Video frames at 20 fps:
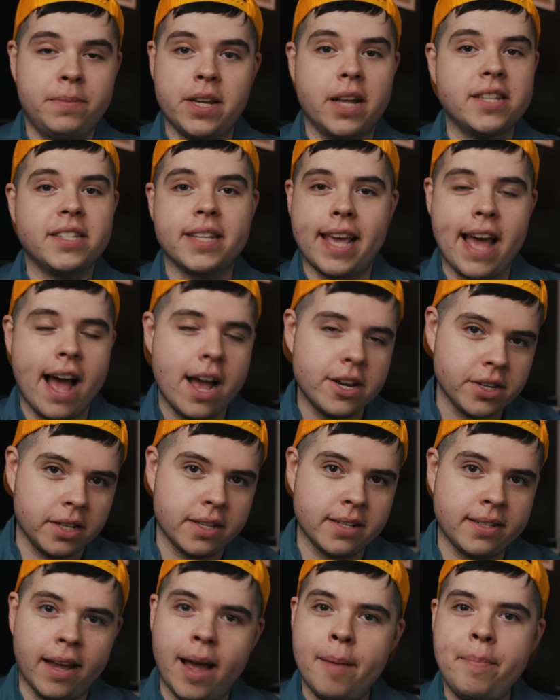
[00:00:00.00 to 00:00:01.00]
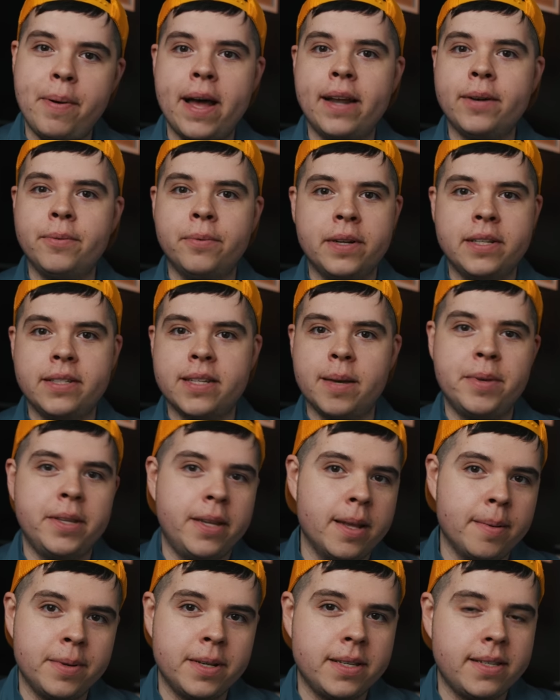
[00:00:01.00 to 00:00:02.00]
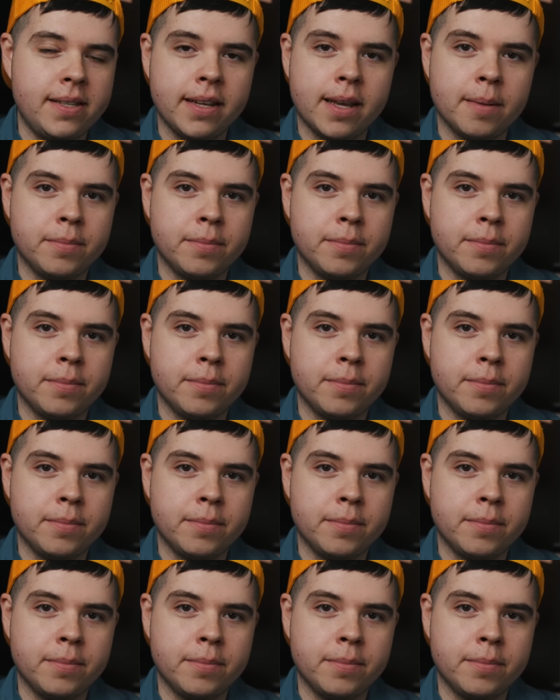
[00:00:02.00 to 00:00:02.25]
tons of cash on this iPad when WWC